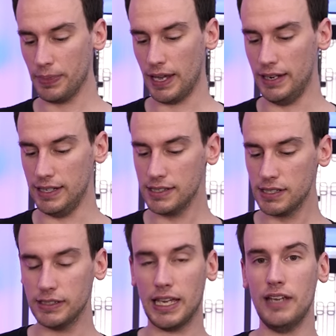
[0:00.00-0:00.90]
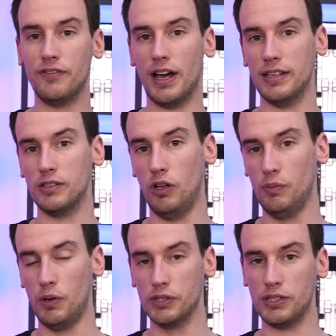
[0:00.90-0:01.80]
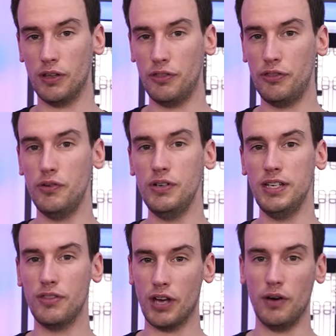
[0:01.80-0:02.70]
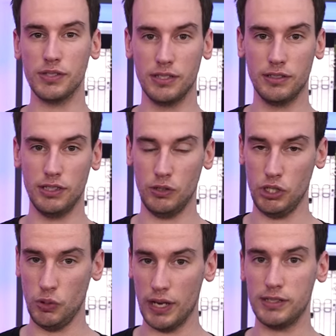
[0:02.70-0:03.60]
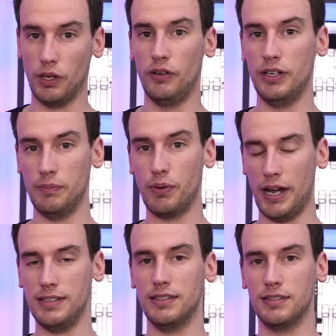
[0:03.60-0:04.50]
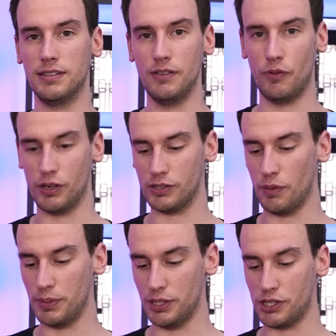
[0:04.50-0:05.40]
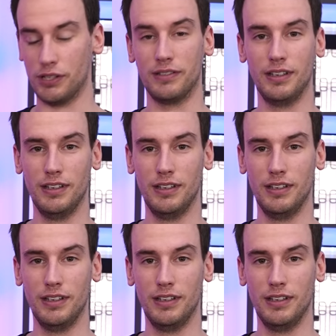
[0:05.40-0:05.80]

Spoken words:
And Intel gave us almost $30,000 in prizes for this competition,